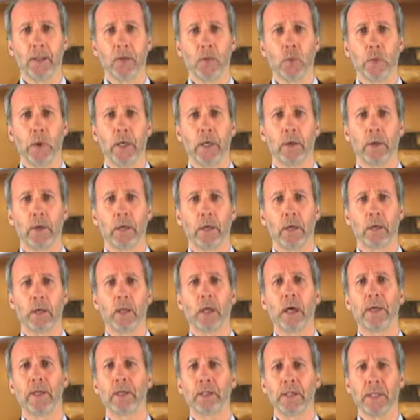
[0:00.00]
is where a
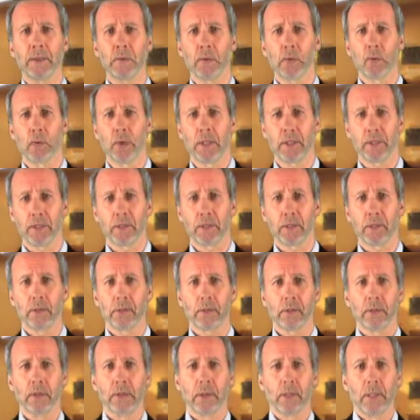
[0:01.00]
lot is at risk
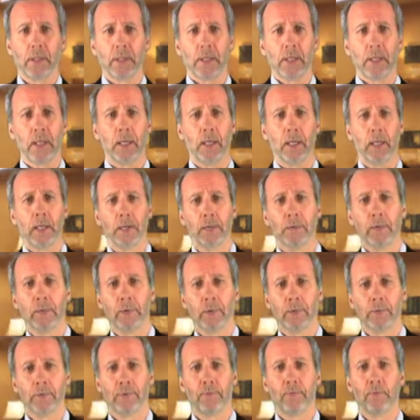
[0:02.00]

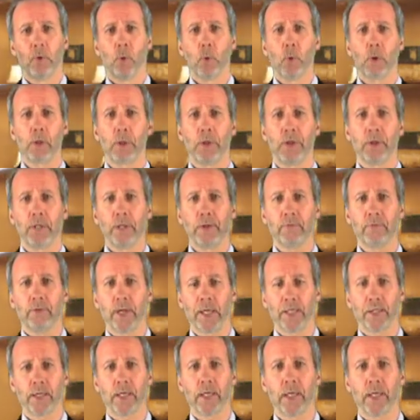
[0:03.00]
for the
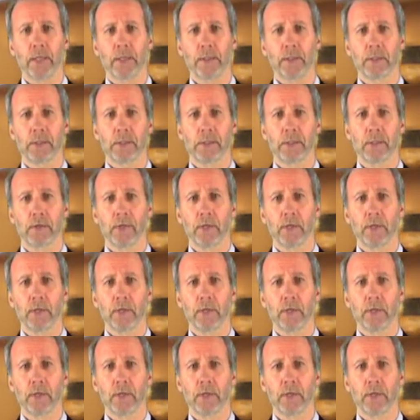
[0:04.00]
franchisee.